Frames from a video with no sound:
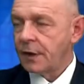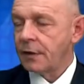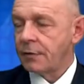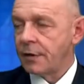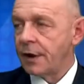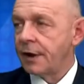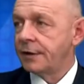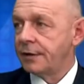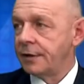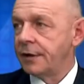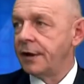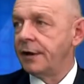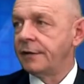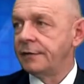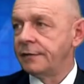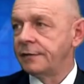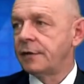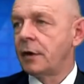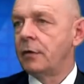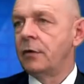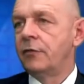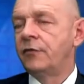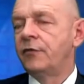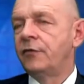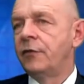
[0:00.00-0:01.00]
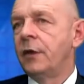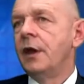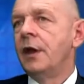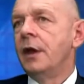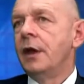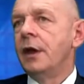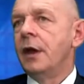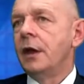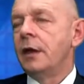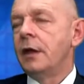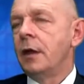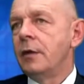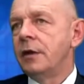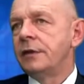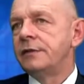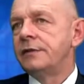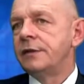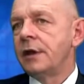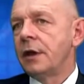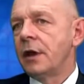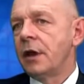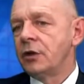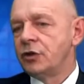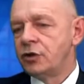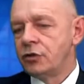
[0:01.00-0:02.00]
Correct. Yes. So if, a
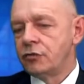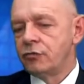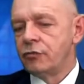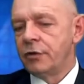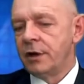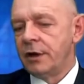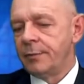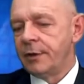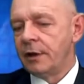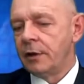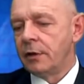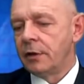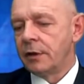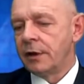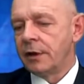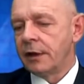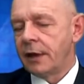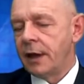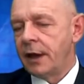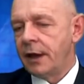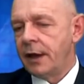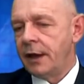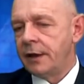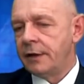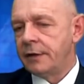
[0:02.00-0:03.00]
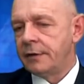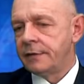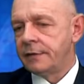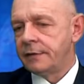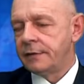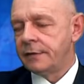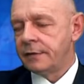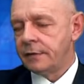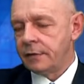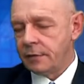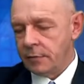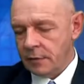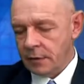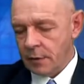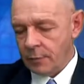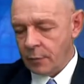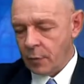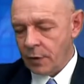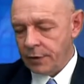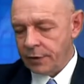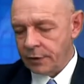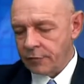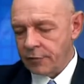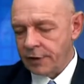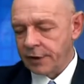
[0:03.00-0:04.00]
CIO should really be looking at, number
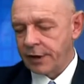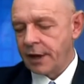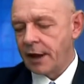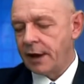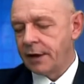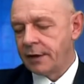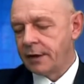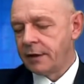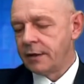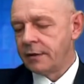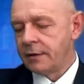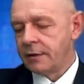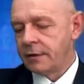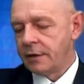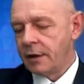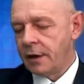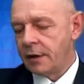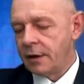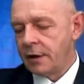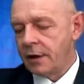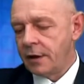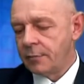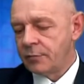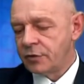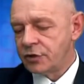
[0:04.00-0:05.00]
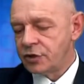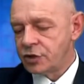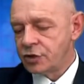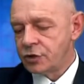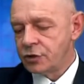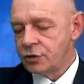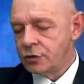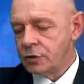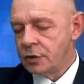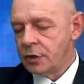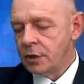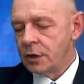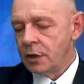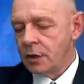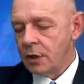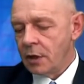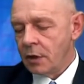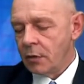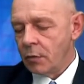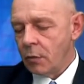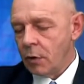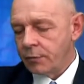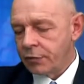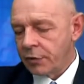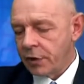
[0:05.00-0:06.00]
one, the criticality of the data. Number two,
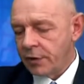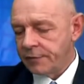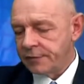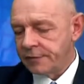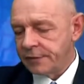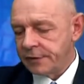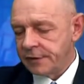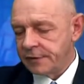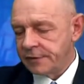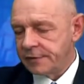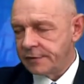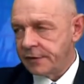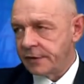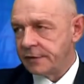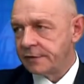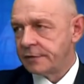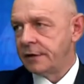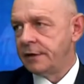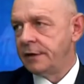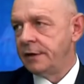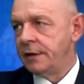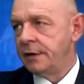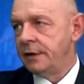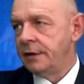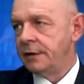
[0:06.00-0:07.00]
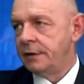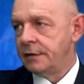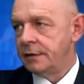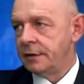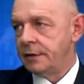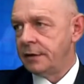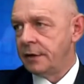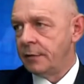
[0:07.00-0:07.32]
what privacy consents I need.